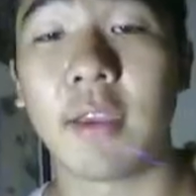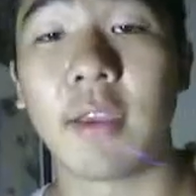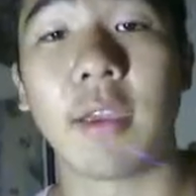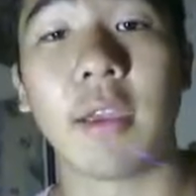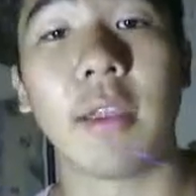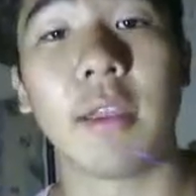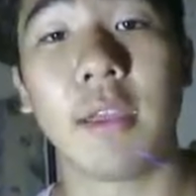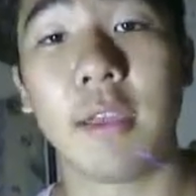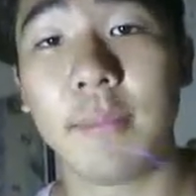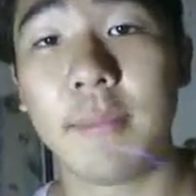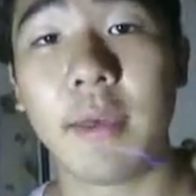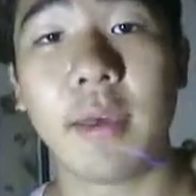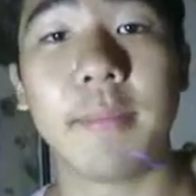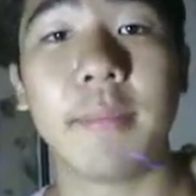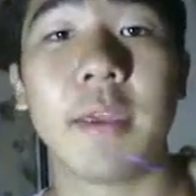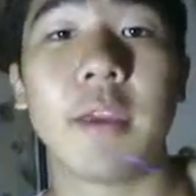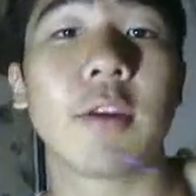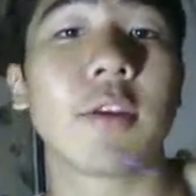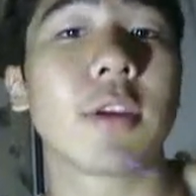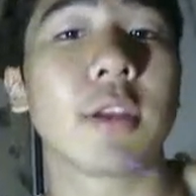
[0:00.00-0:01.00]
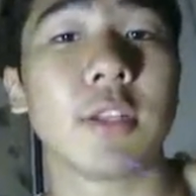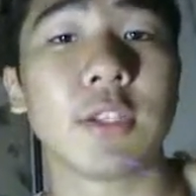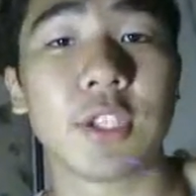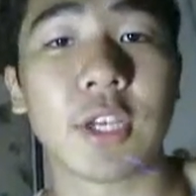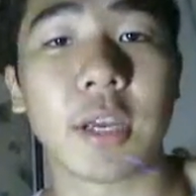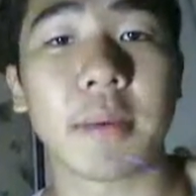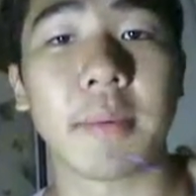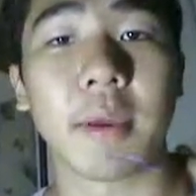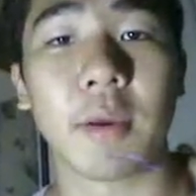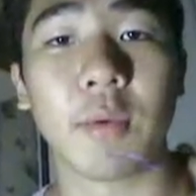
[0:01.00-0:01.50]
you can email me or you can
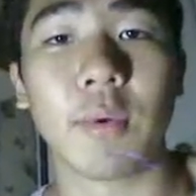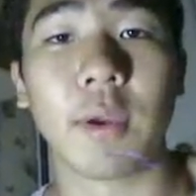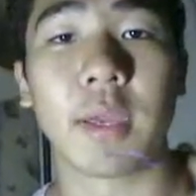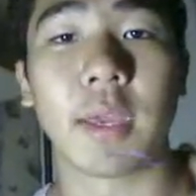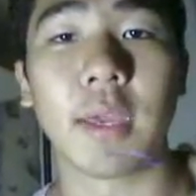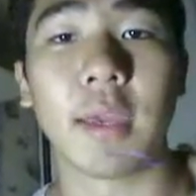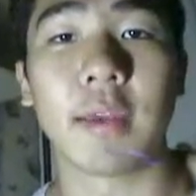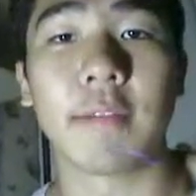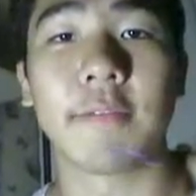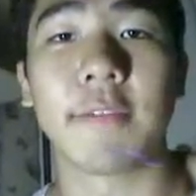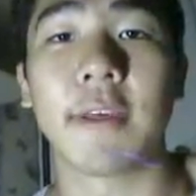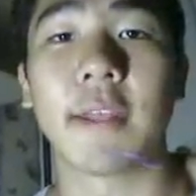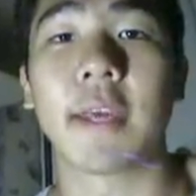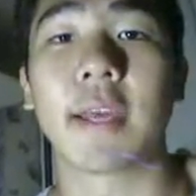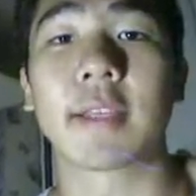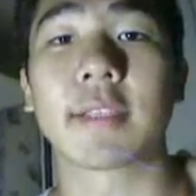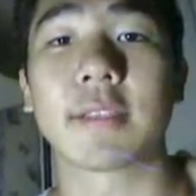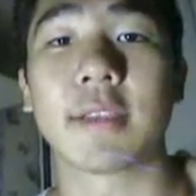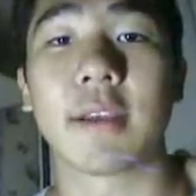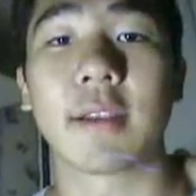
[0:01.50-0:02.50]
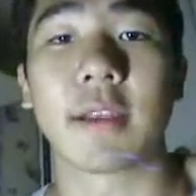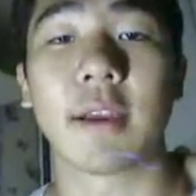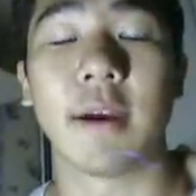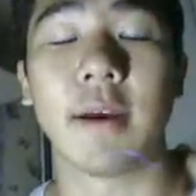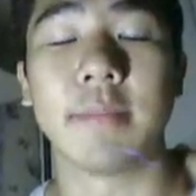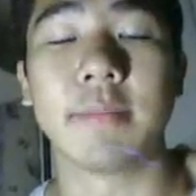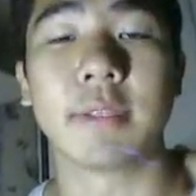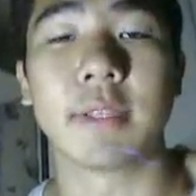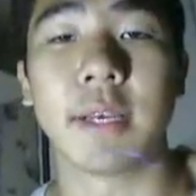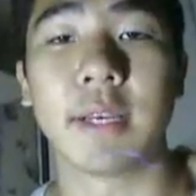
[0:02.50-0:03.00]
check my wiki at
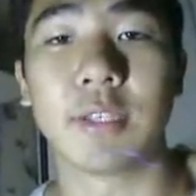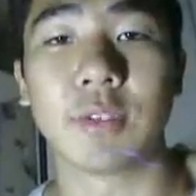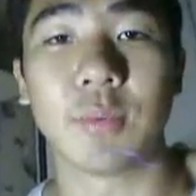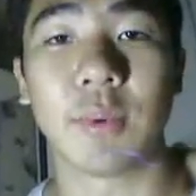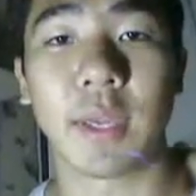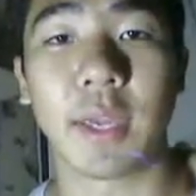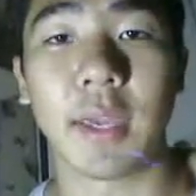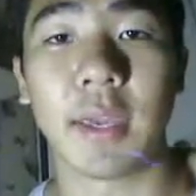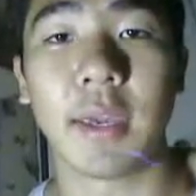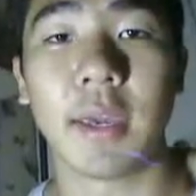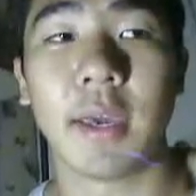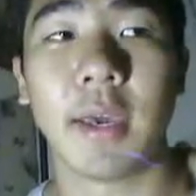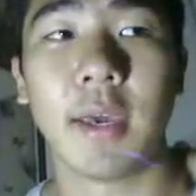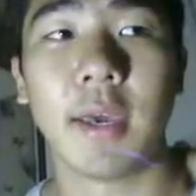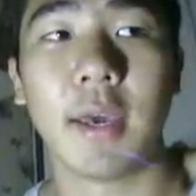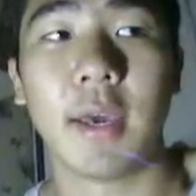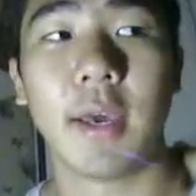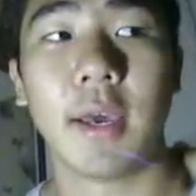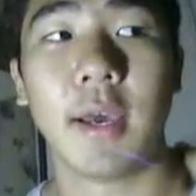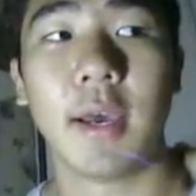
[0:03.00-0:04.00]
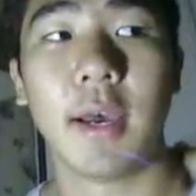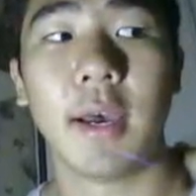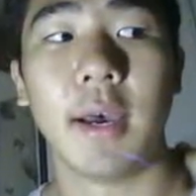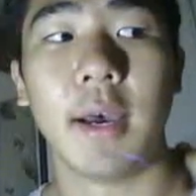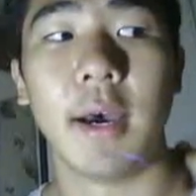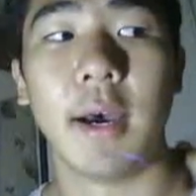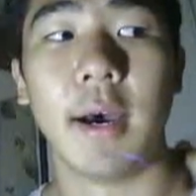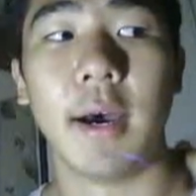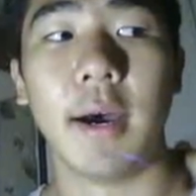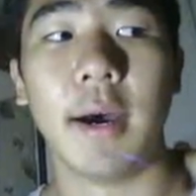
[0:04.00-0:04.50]
phedhex.com slash wiki.
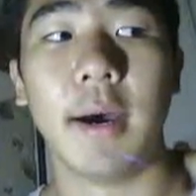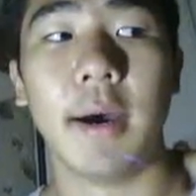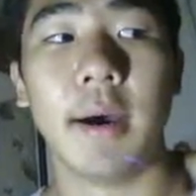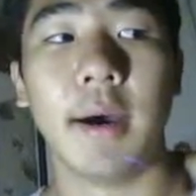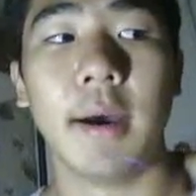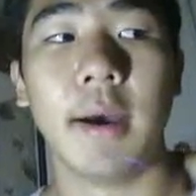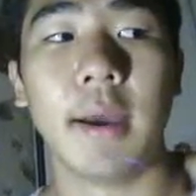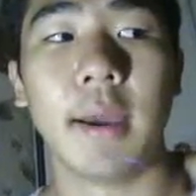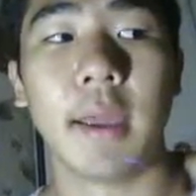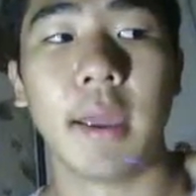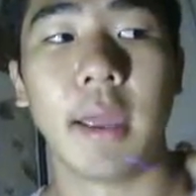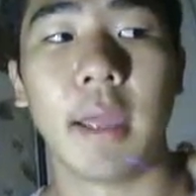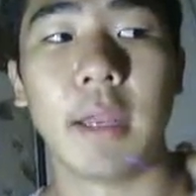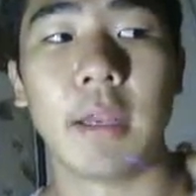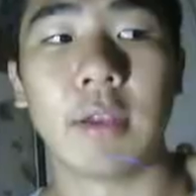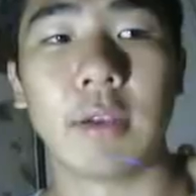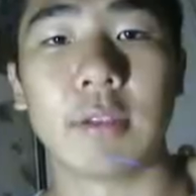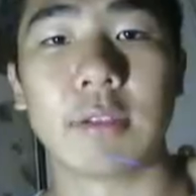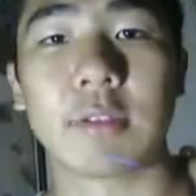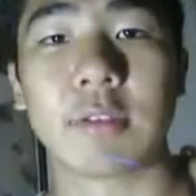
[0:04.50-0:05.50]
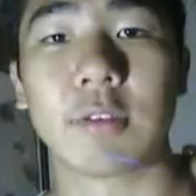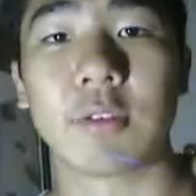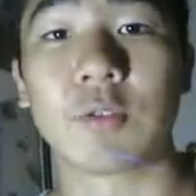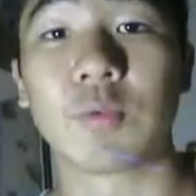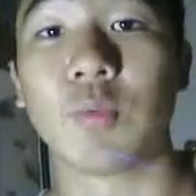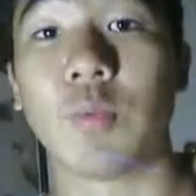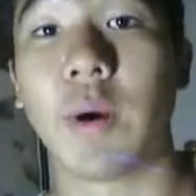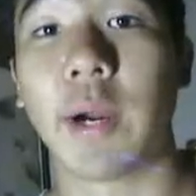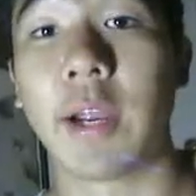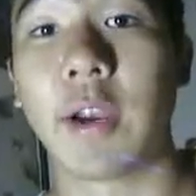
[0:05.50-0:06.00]
Uh, and you can search
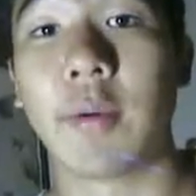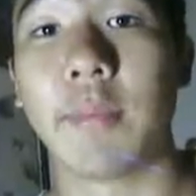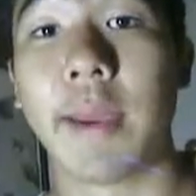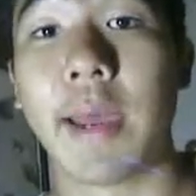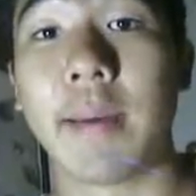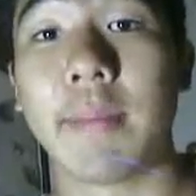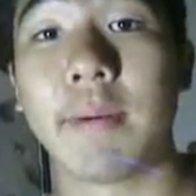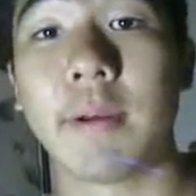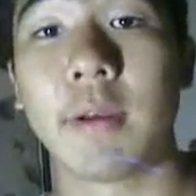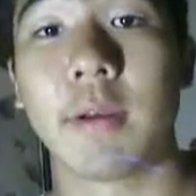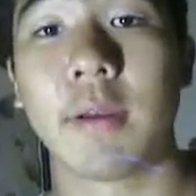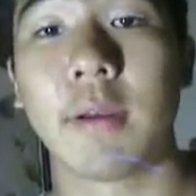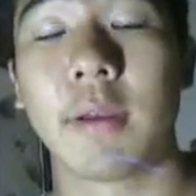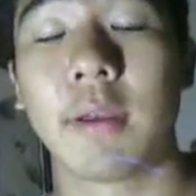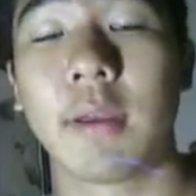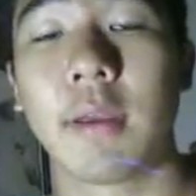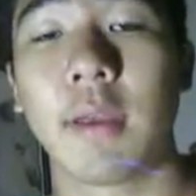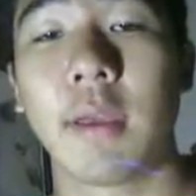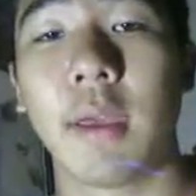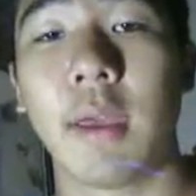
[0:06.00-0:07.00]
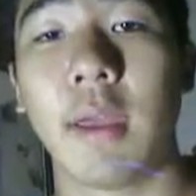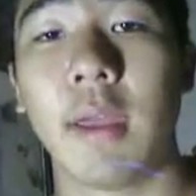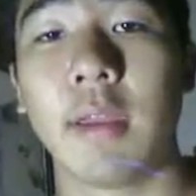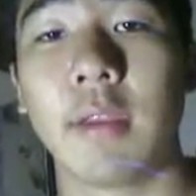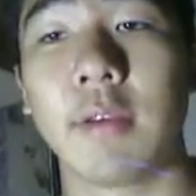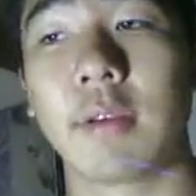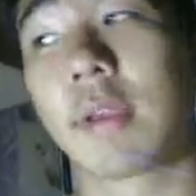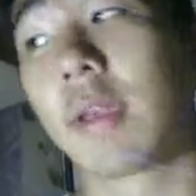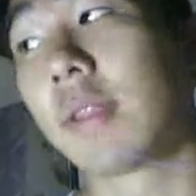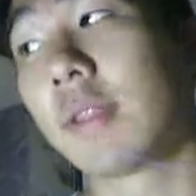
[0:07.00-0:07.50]
Wiremap and
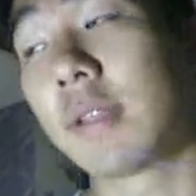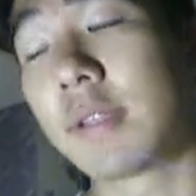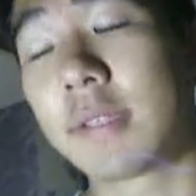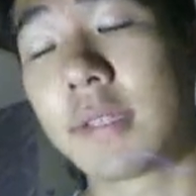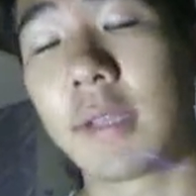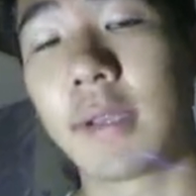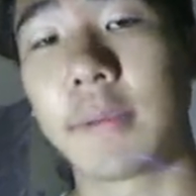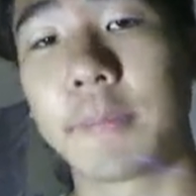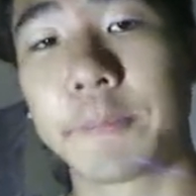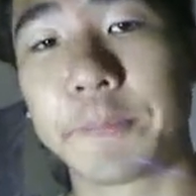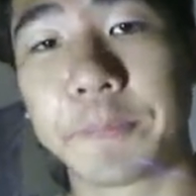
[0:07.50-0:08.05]
you'll get this thing.